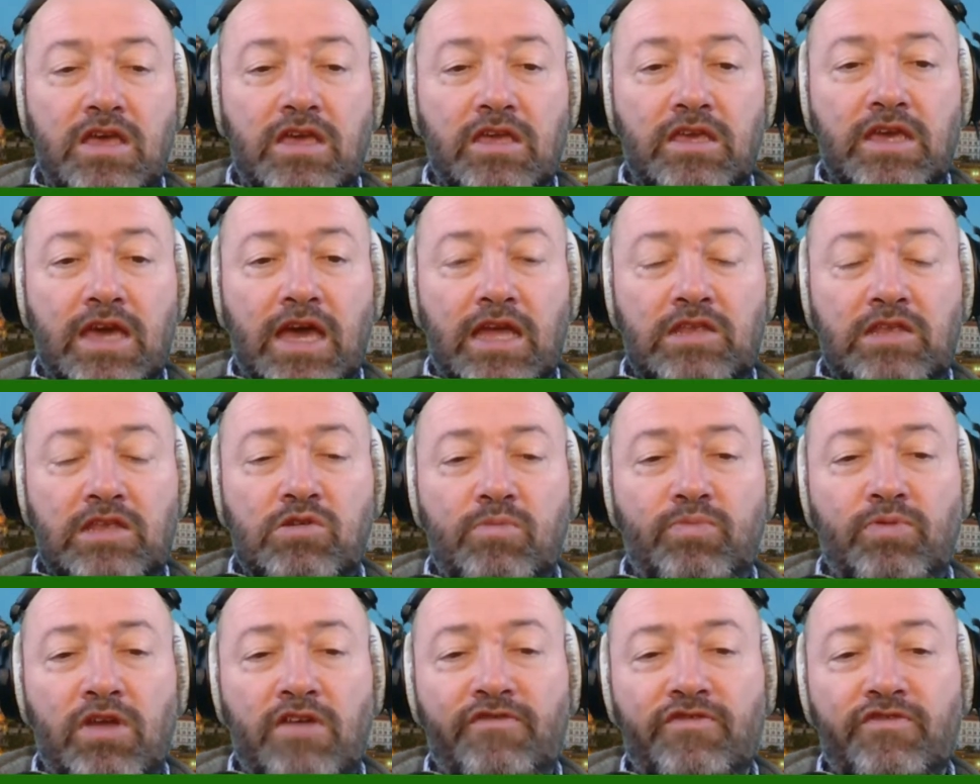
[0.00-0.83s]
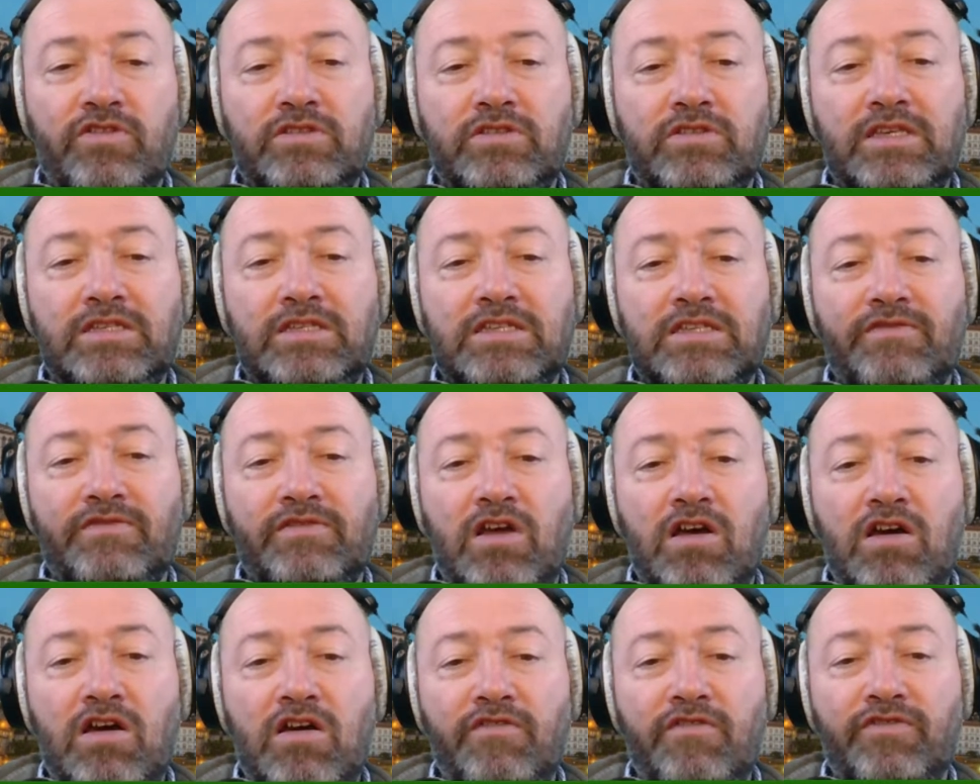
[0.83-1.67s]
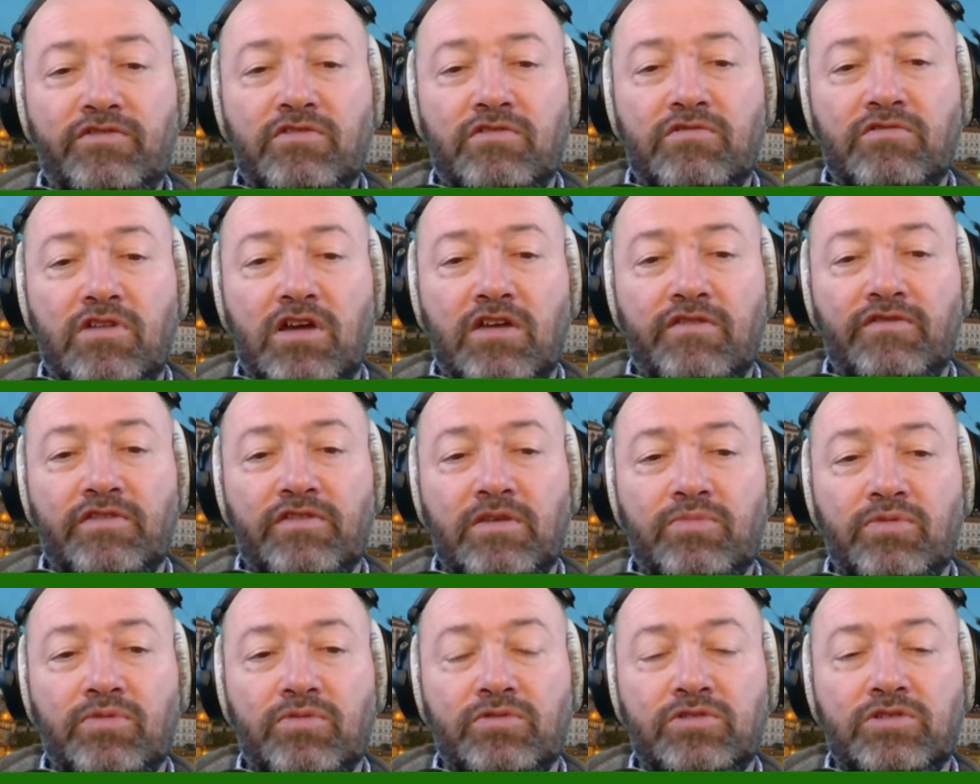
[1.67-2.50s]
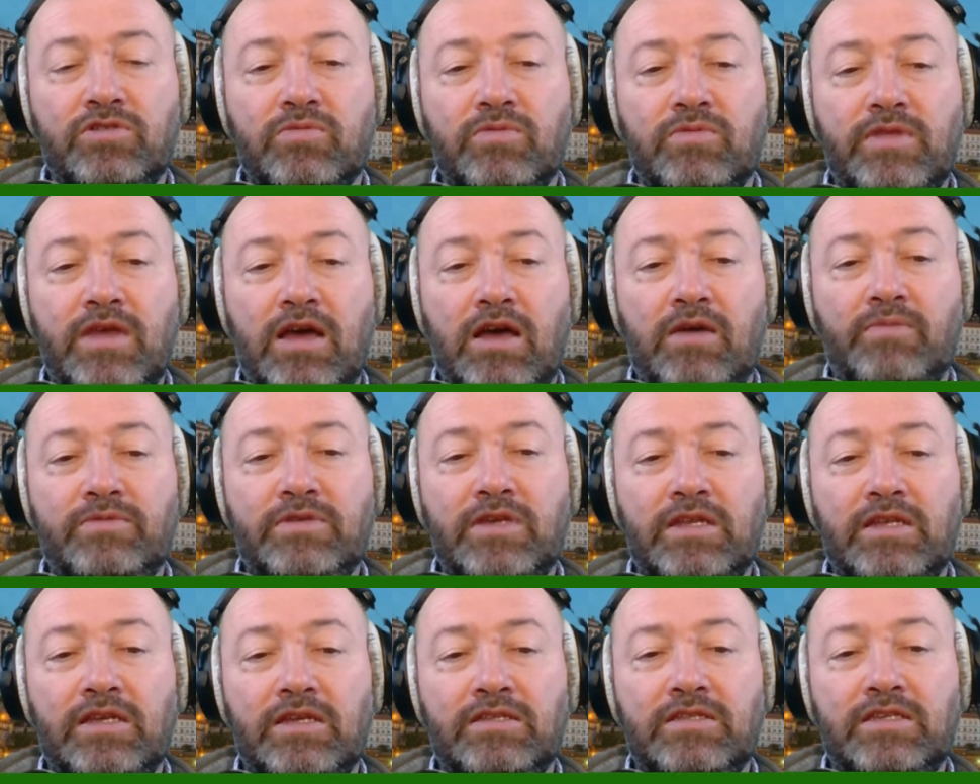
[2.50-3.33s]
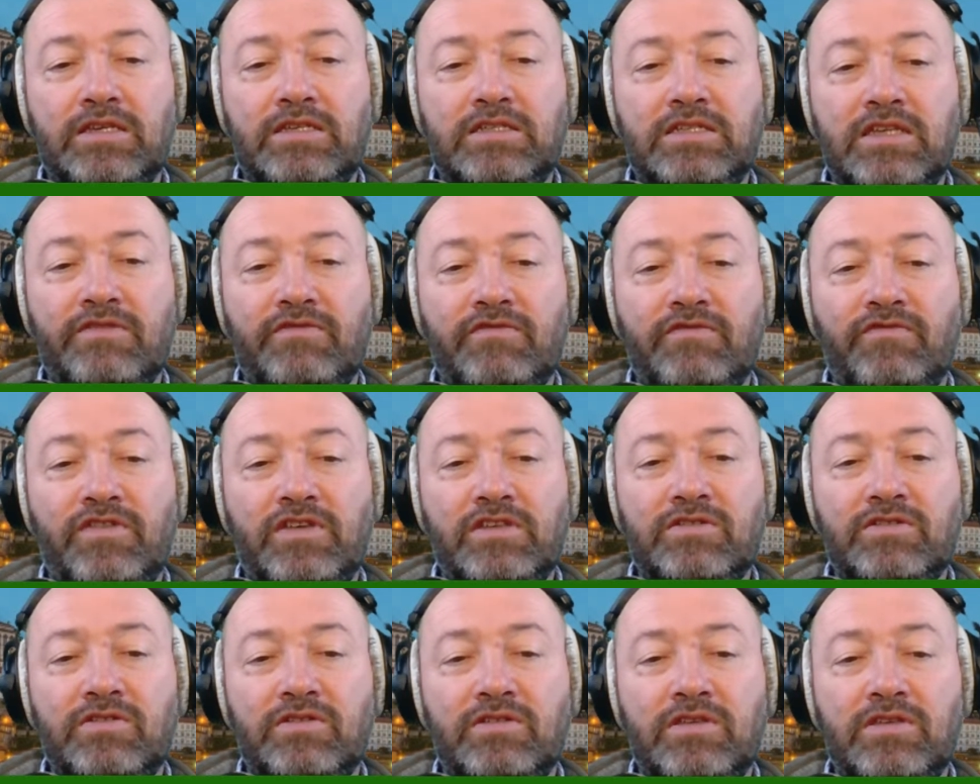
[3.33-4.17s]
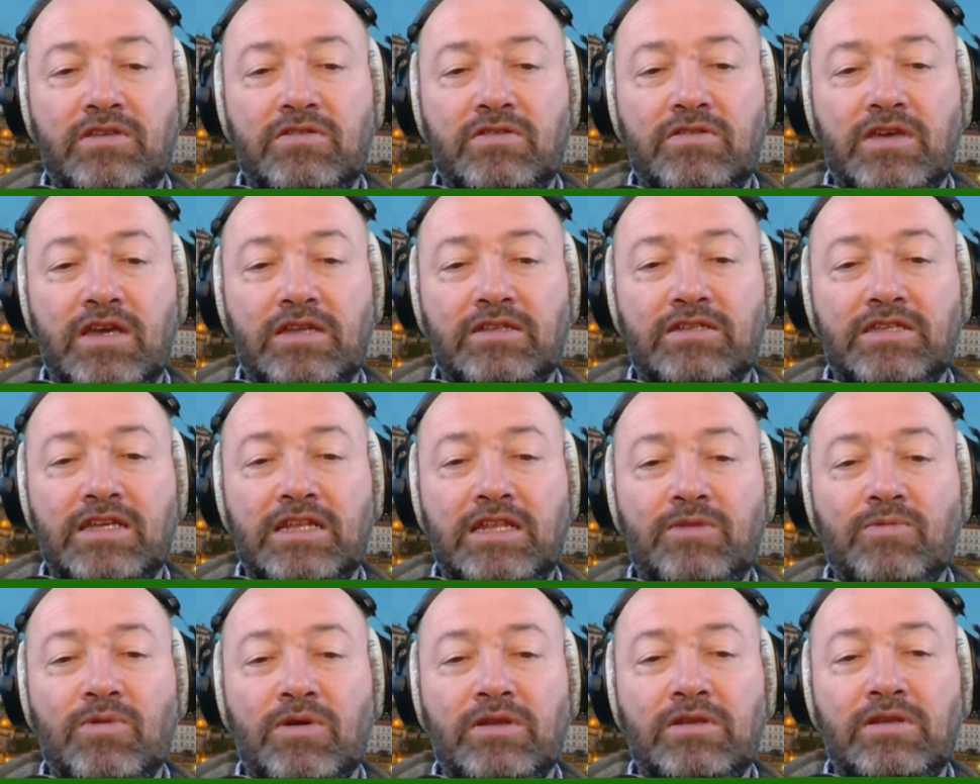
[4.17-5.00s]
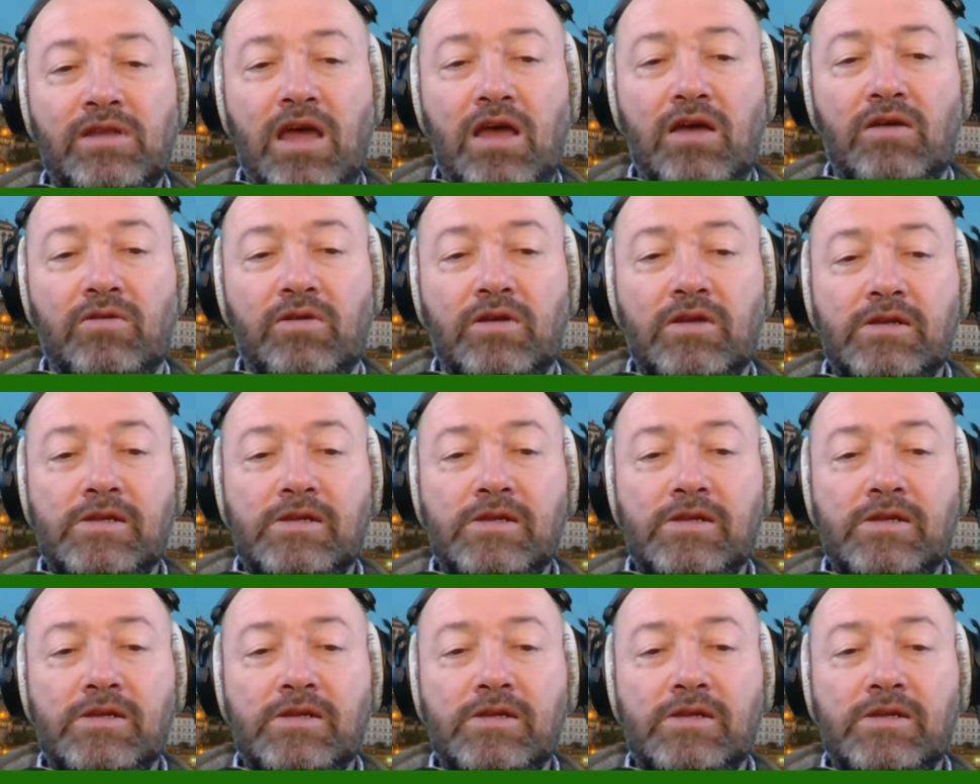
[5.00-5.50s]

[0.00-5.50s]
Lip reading: can you apply for a D7 after arriving in Portugal without obtaining a D7 visa in the UK? Does anyone know?